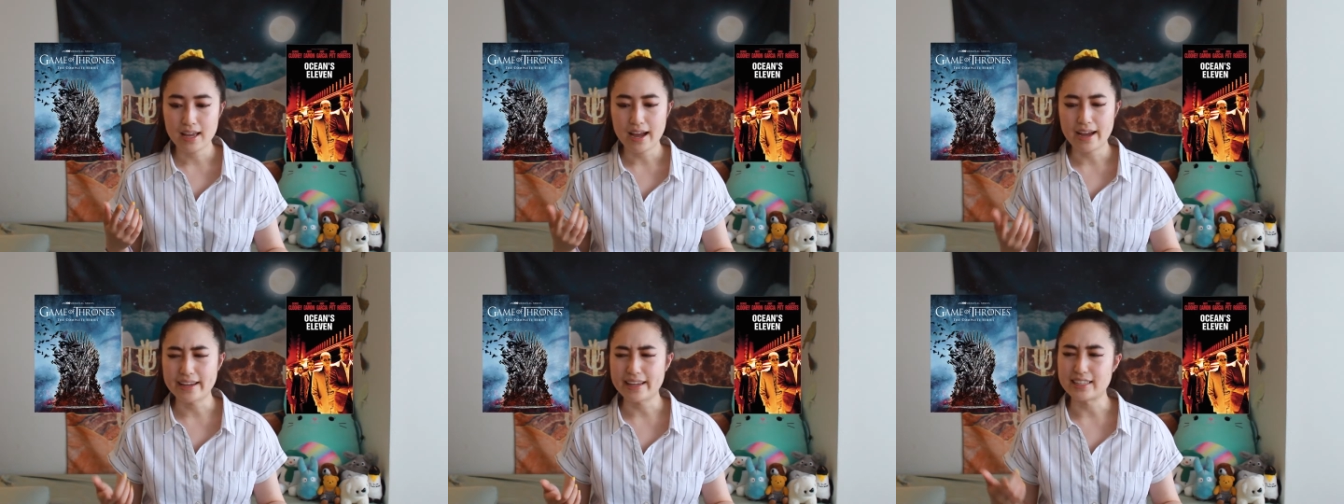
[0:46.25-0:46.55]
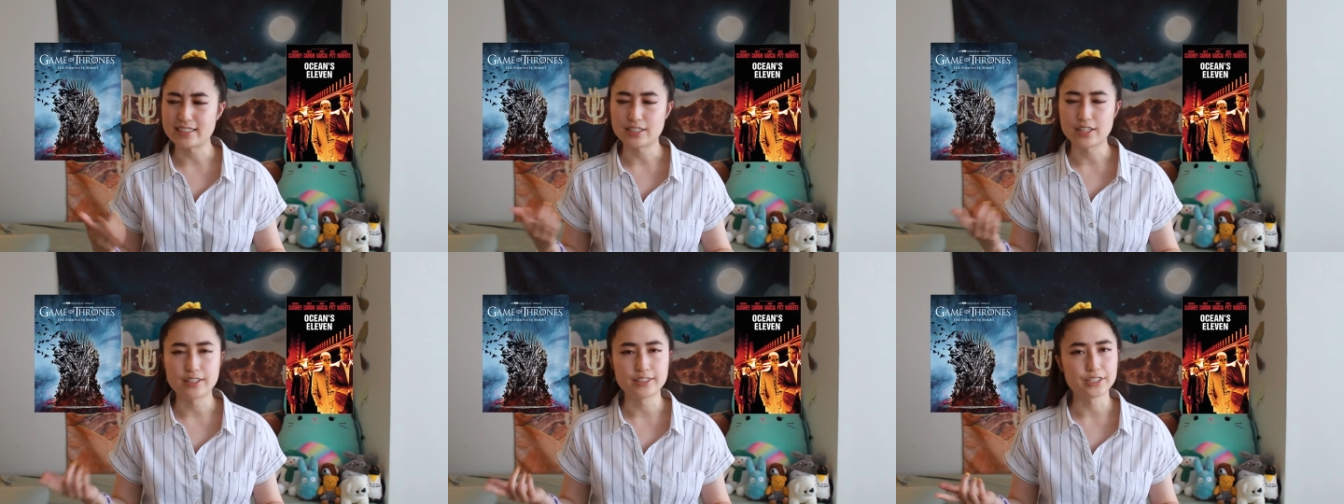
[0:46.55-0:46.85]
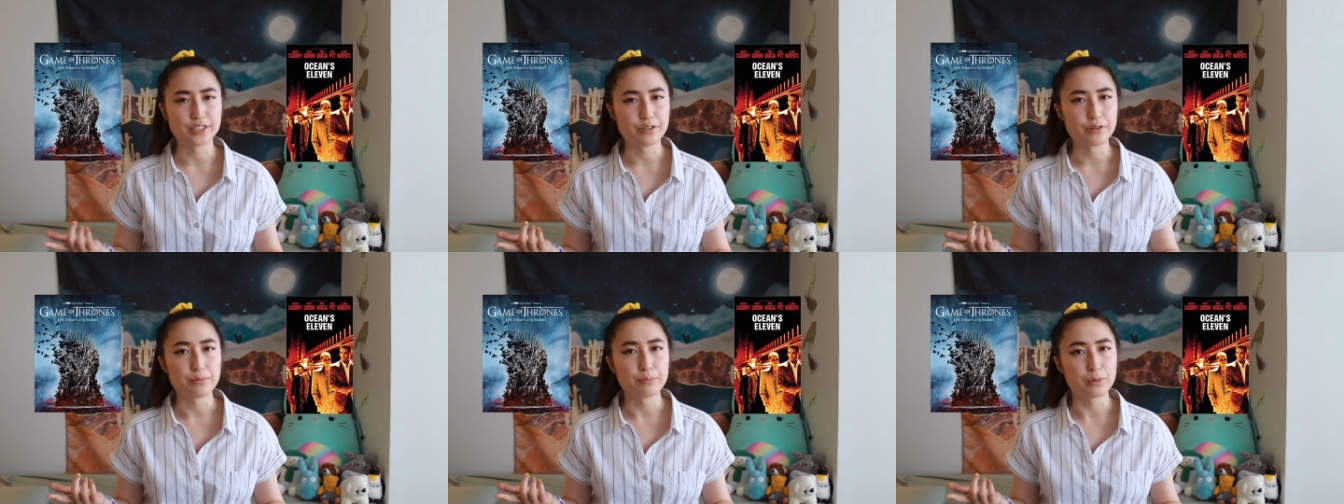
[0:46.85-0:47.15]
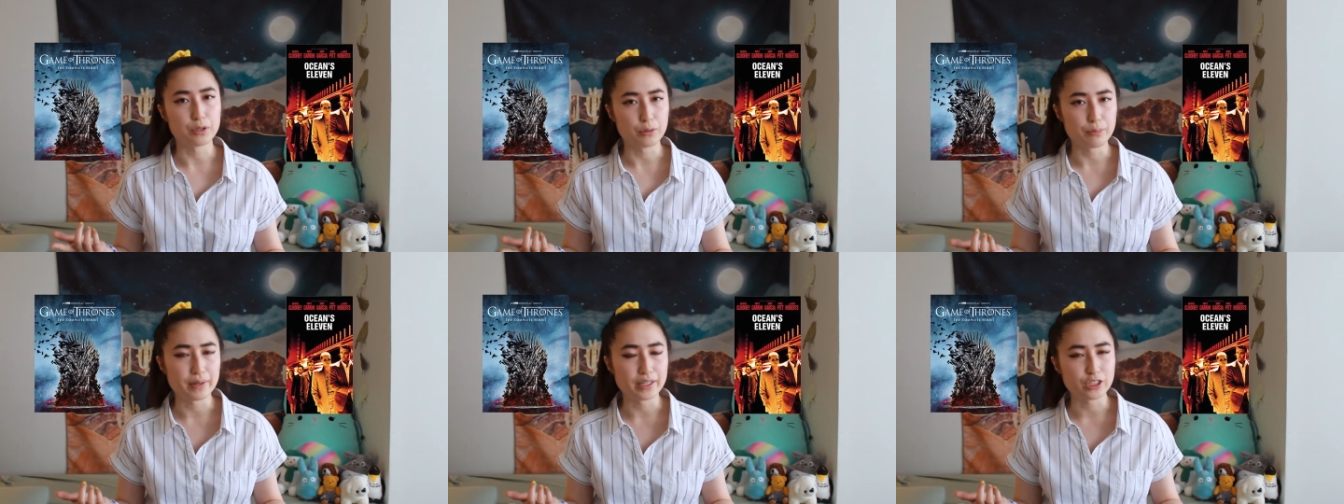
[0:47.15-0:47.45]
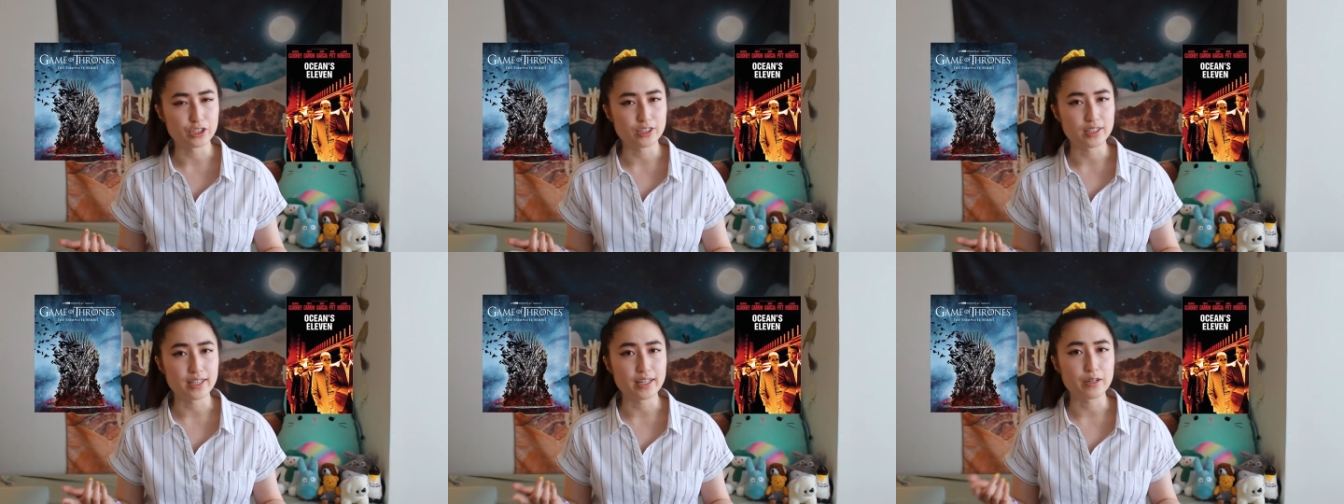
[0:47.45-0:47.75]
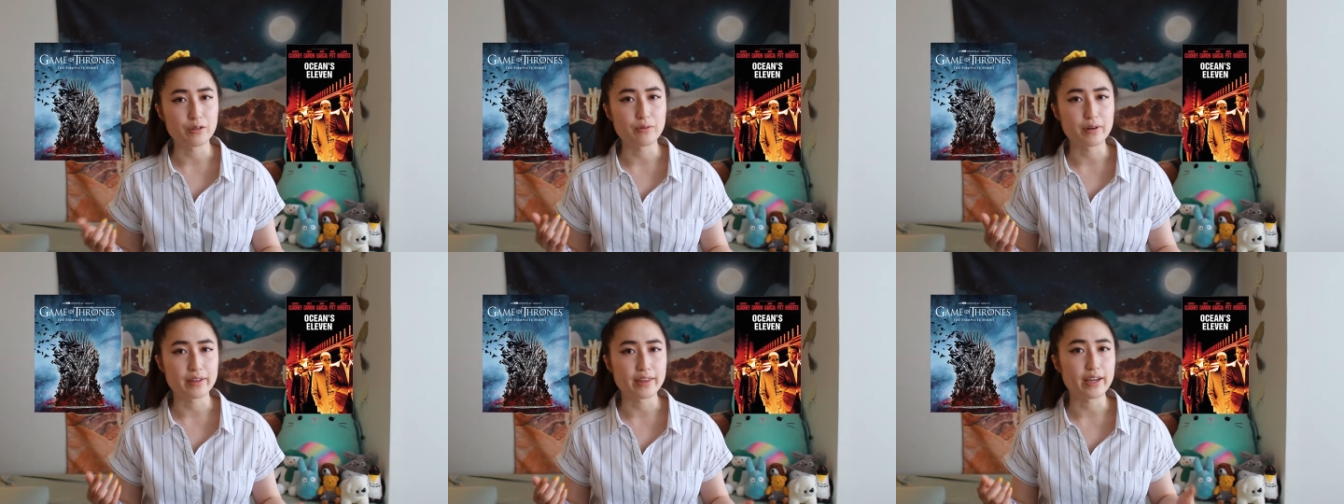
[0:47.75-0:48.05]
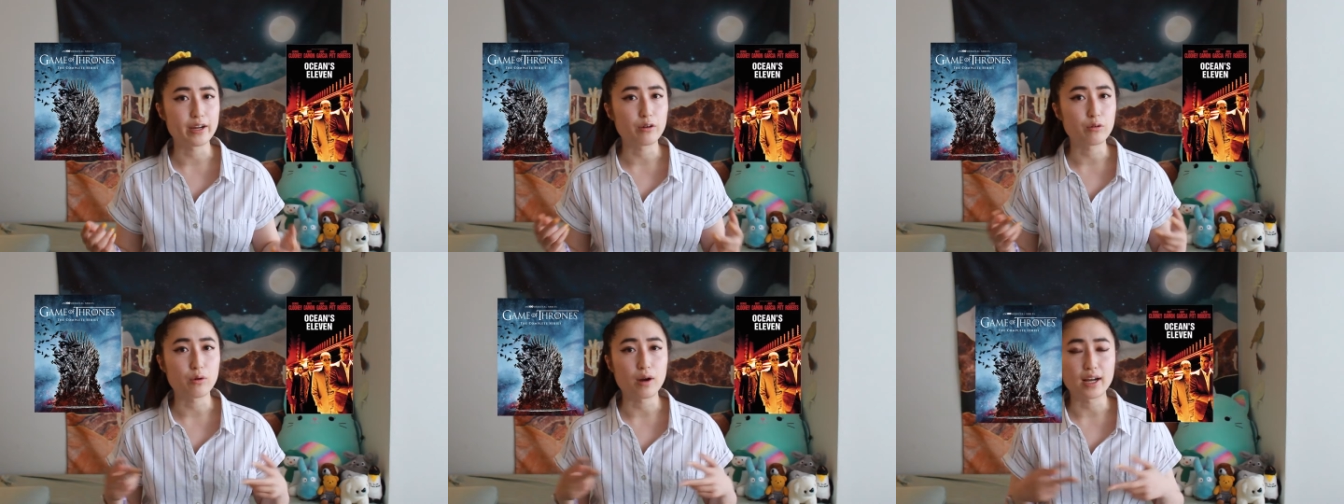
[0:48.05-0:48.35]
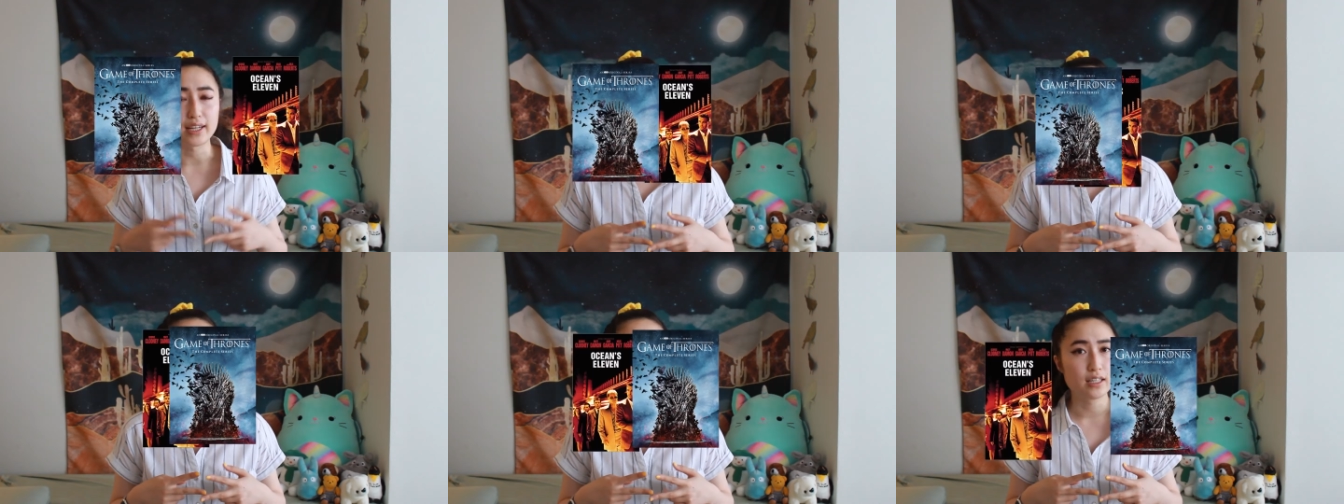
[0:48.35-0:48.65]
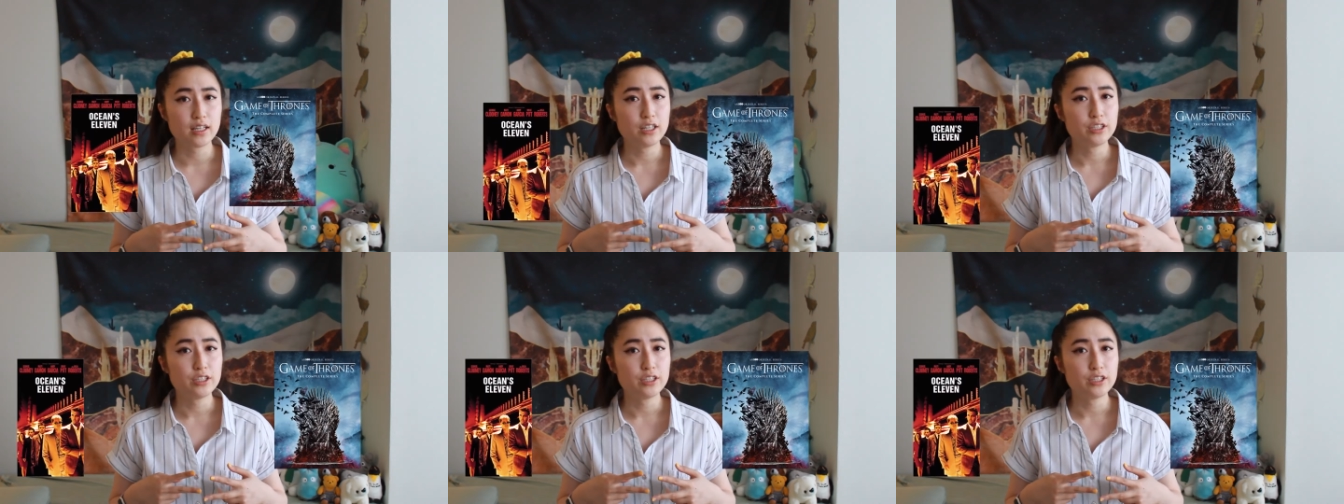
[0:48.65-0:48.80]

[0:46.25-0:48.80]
I guess also book pitch thing, where they cross